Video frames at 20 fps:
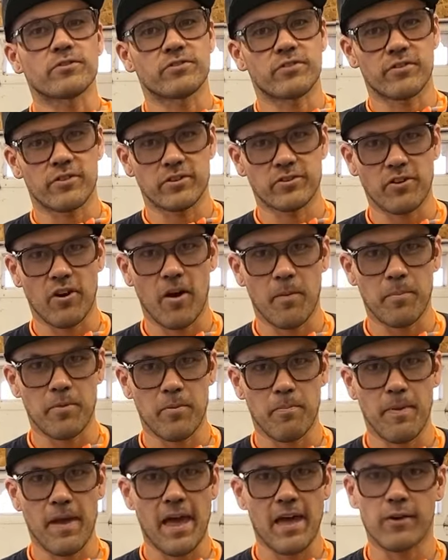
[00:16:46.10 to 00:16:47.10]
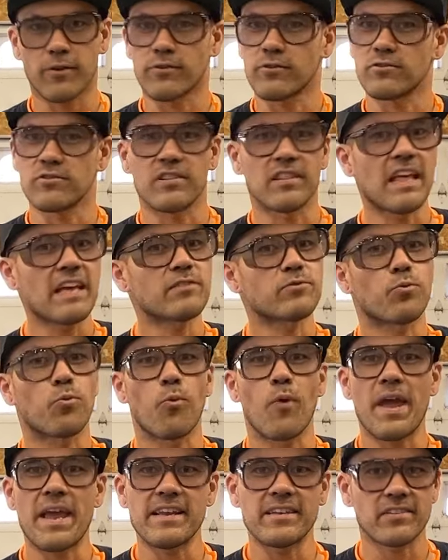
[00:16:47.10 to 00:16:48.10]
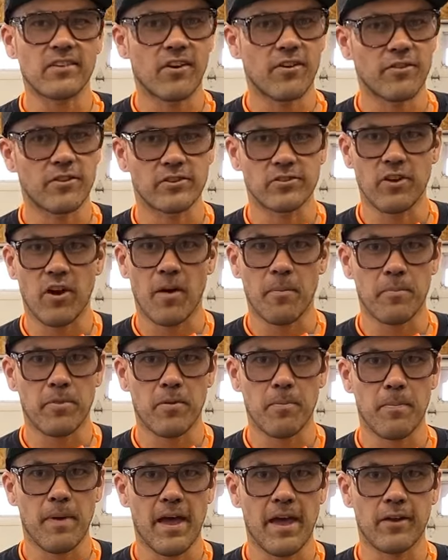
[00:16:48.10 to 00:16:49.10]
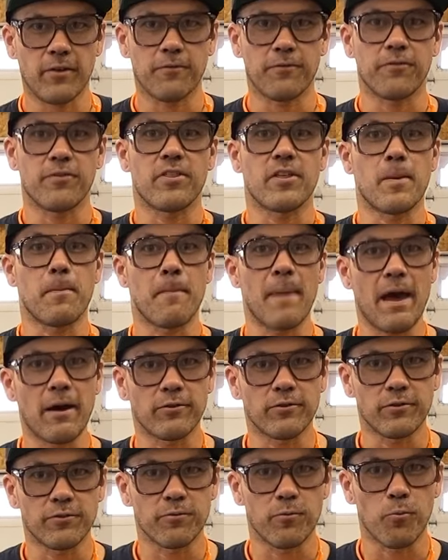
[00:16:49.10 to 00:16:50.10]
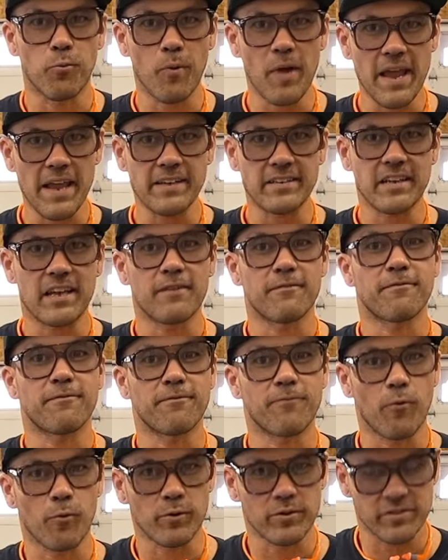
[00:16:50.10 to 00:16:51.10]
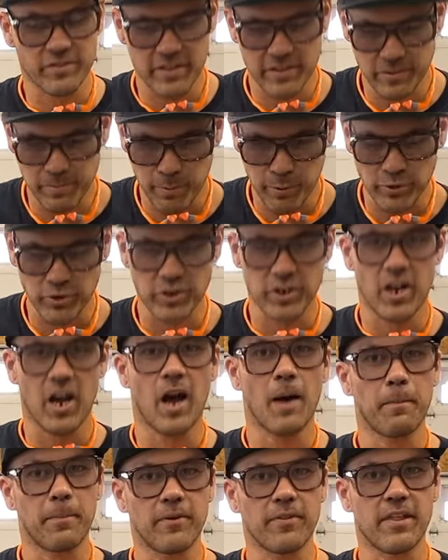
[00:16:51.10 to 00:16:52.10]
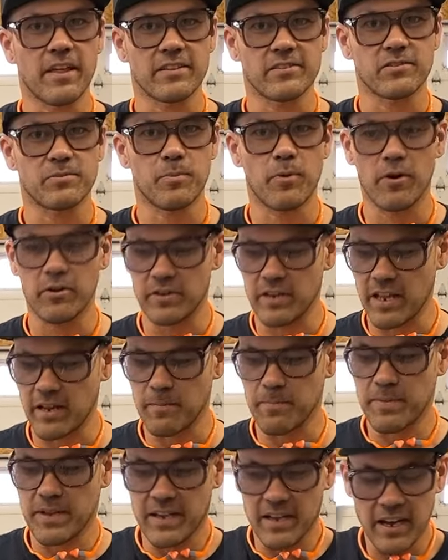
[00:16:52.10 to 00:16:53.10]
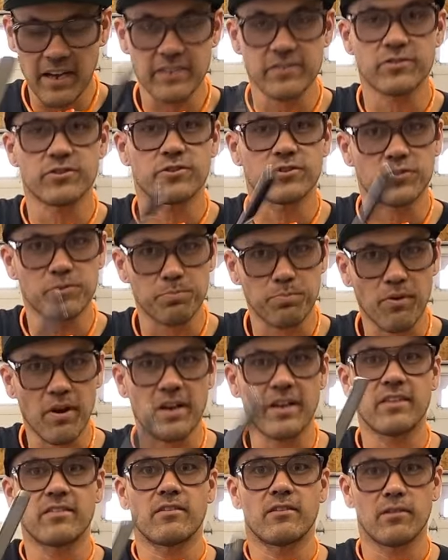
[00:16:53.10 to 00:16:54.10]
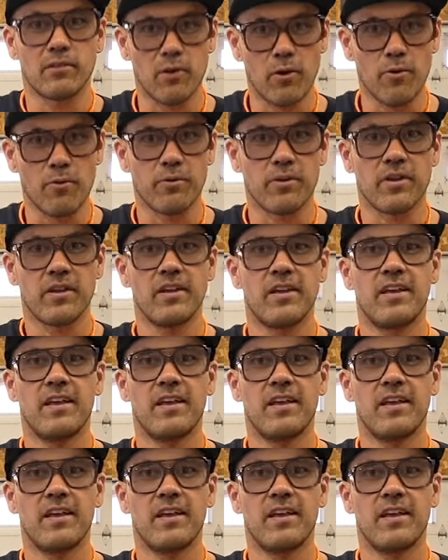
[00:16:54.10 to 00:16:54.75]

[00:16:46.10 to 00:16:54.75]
on the top of the panel. There's less weight on the top of the panel for the amount of weight and force that's pushing up on that small dent because you're spreading the load.